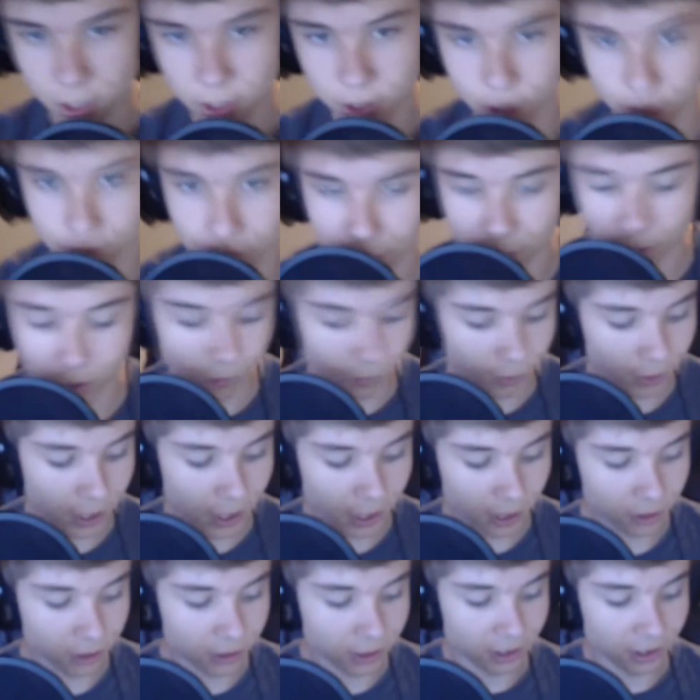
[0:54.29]
So sorry for the
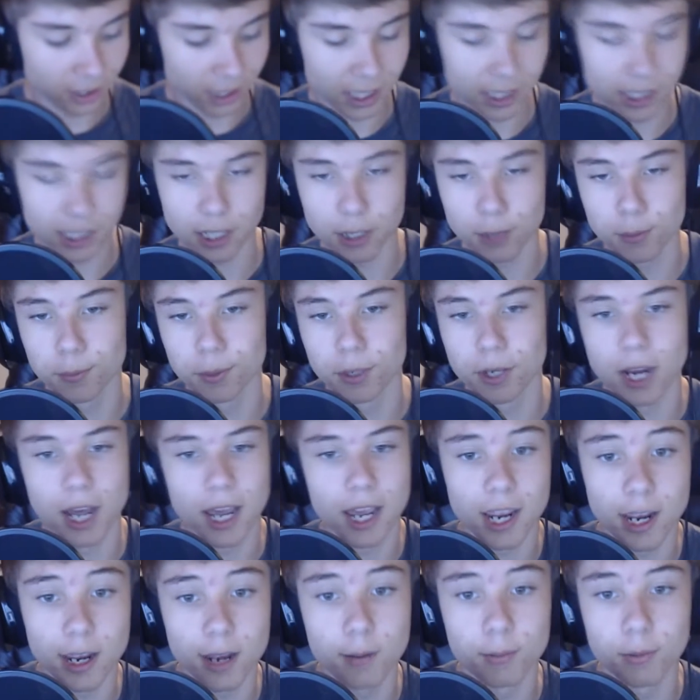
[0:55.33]
little delay there, but
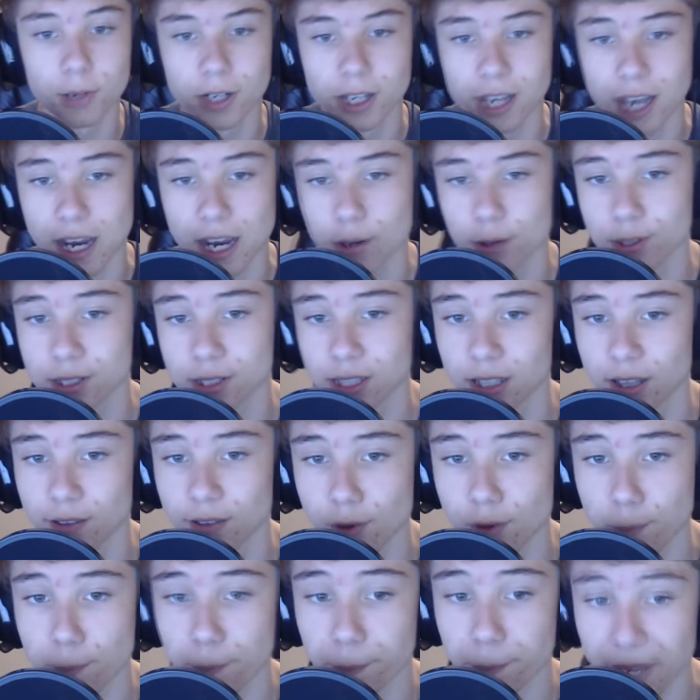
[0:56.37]
I am running iOS
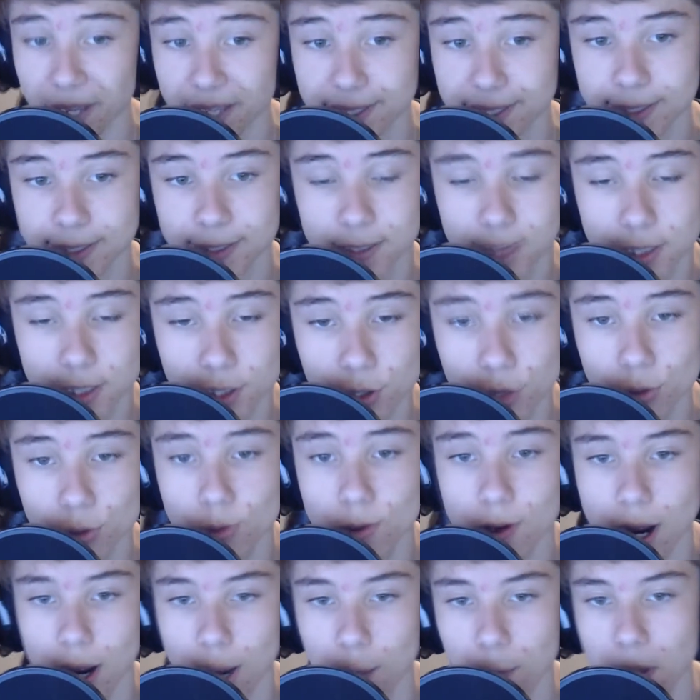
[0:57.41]
11 Beta
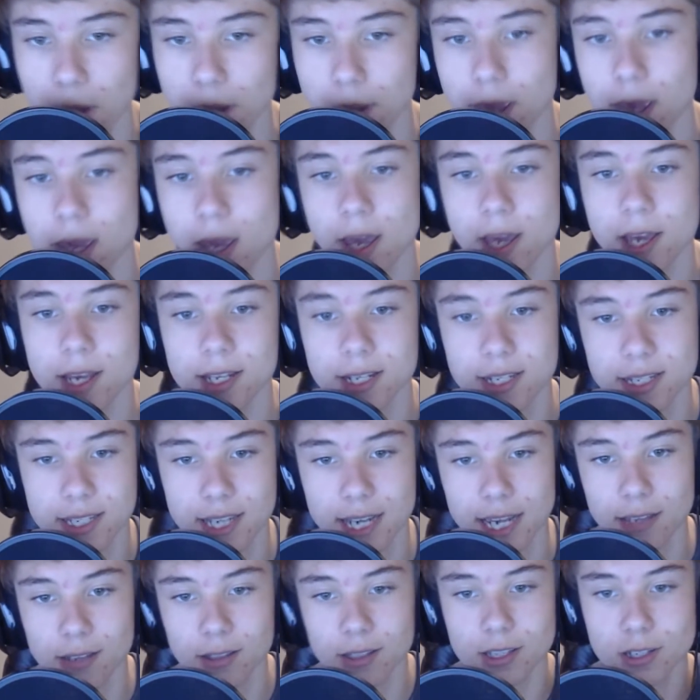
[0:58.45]
2 on my
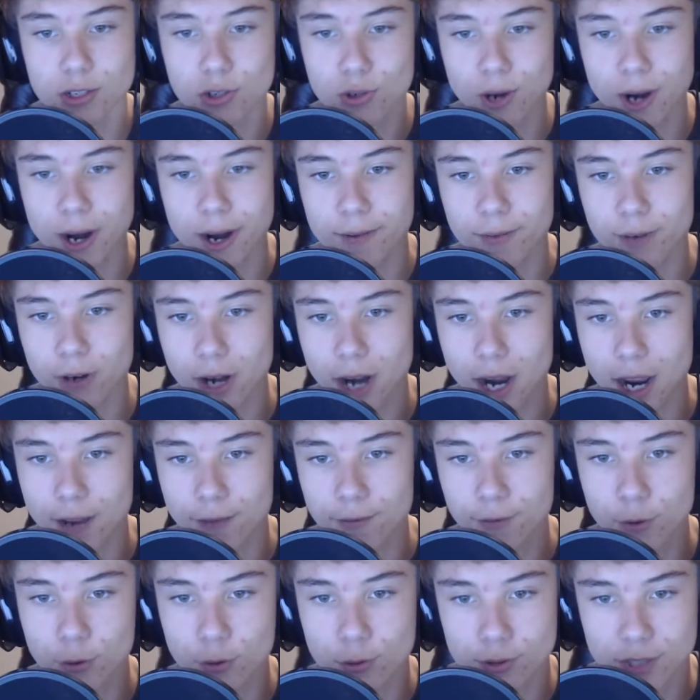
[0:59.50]
daily driver
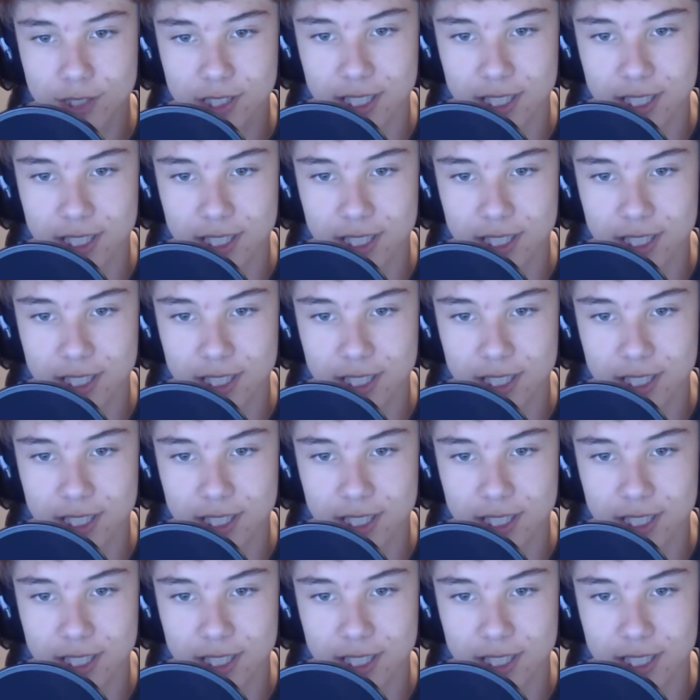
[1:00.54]
iPhone